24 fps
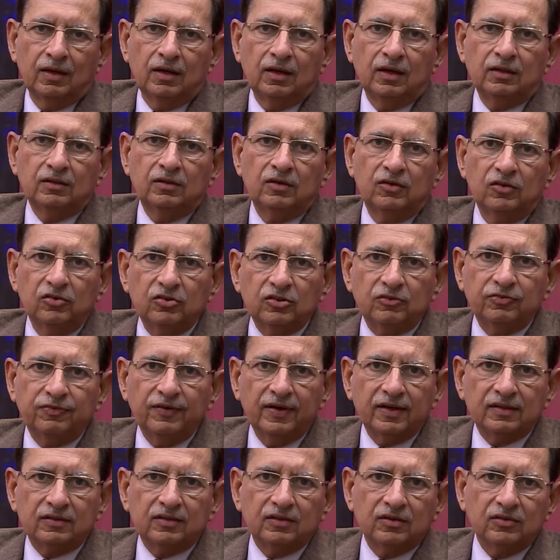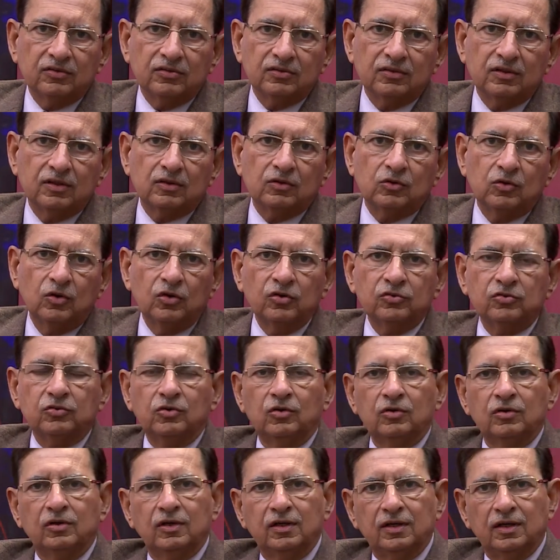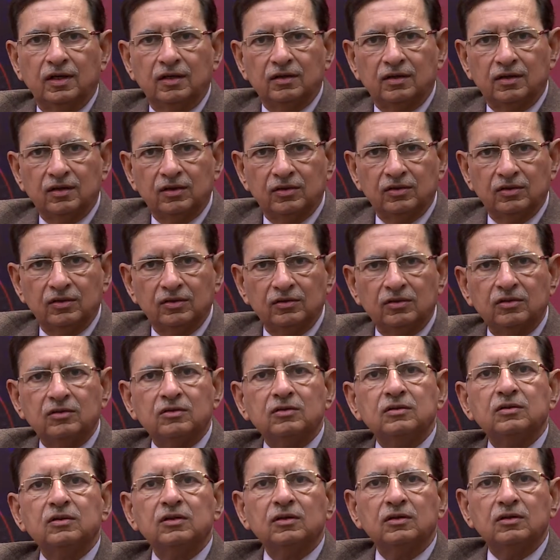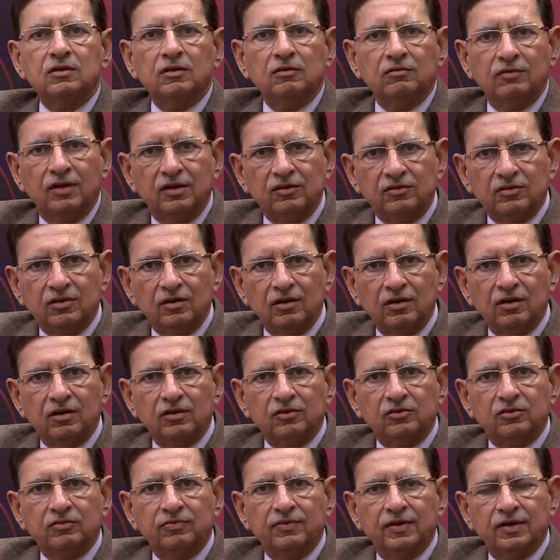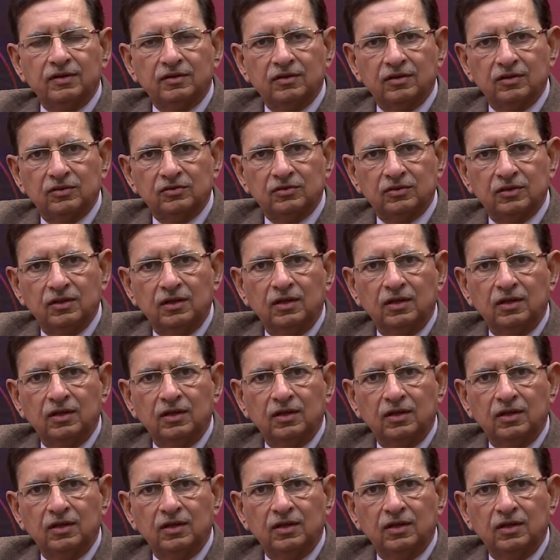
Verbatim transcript: And the risk factors that cause coronary artery disease, the, the conventional risk factors